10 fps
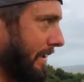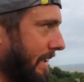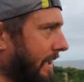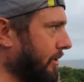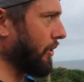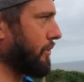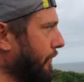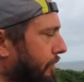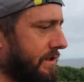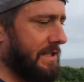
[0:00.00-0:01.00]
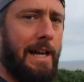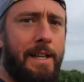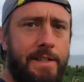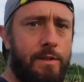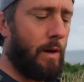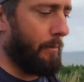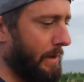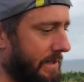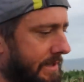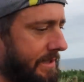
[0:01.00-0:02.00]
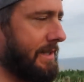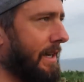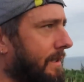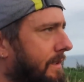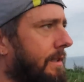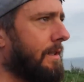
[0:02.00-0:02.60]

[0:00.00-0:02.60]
Yeah, don't suffer in silence is what I'm basically saying.